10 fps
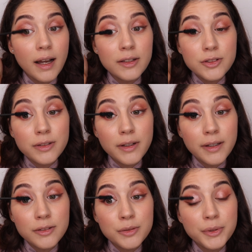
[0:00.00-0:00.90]

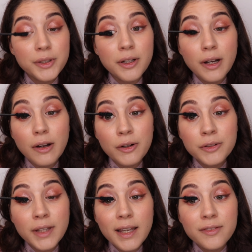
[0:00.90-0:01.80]
trying to put it
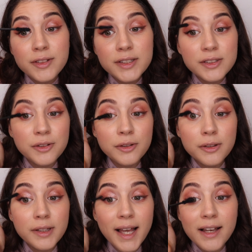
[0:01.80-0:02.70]
on every single
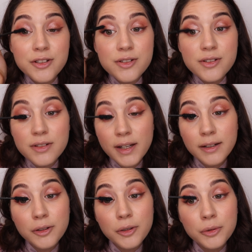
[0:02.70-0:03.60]
lash
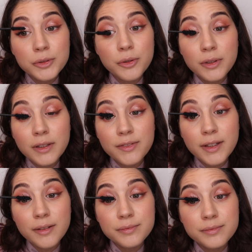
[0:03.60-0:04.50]
and coat all of
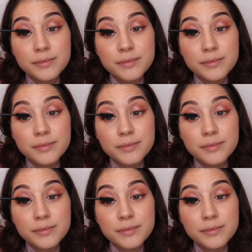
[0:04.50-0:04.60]
them.